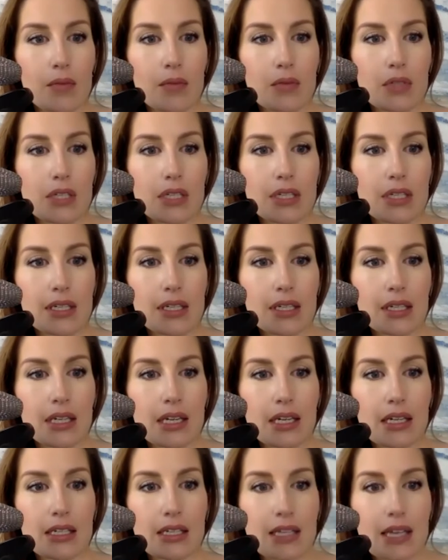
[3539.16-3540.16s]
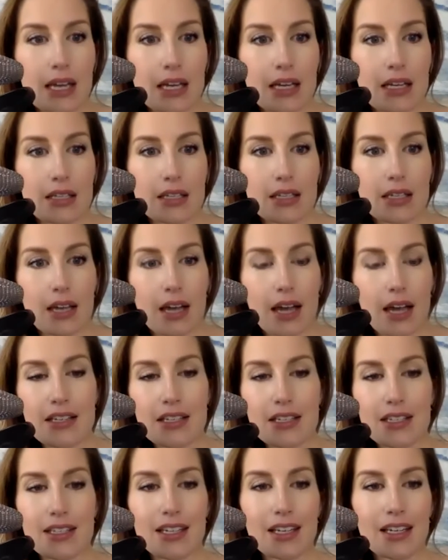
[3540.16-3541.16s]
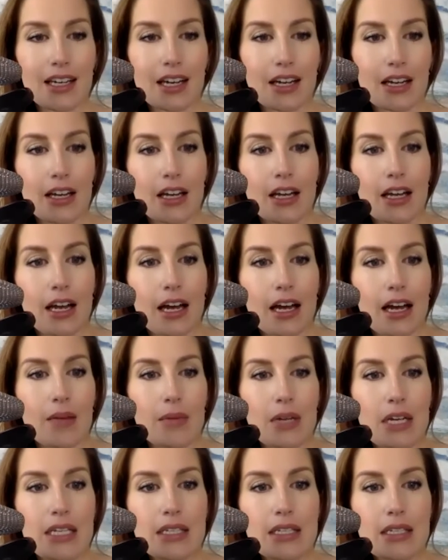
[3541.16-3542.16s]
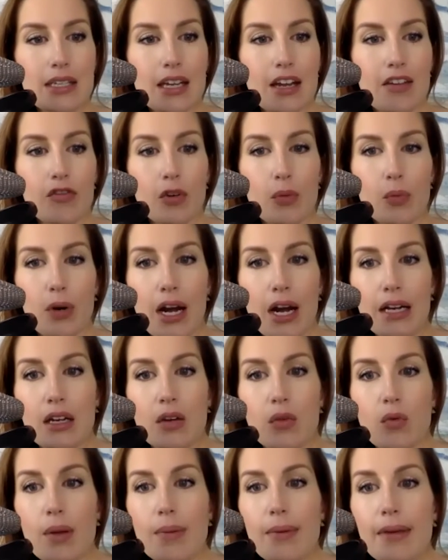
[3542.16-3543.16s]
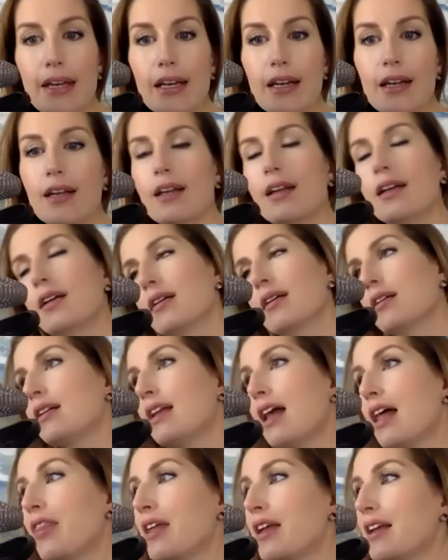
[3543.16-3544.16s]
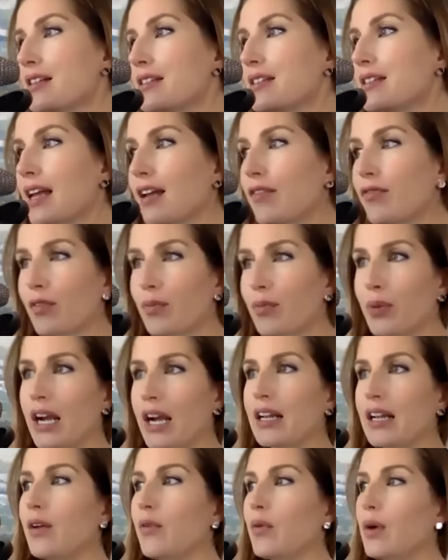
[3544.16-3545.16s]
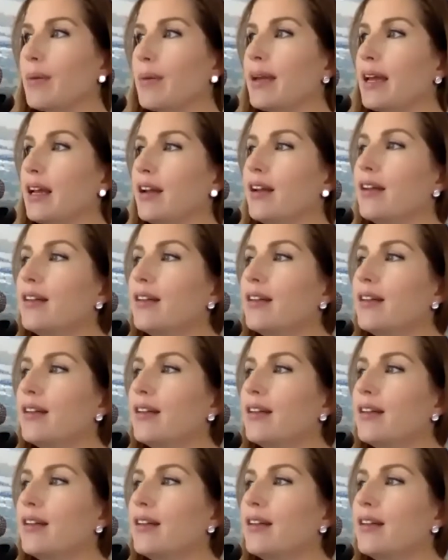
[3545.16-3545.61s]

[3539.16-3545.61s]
Cecilia says, hi, Cecilia. Is it safe for pregnant women? Nothing is safe for pregnant women.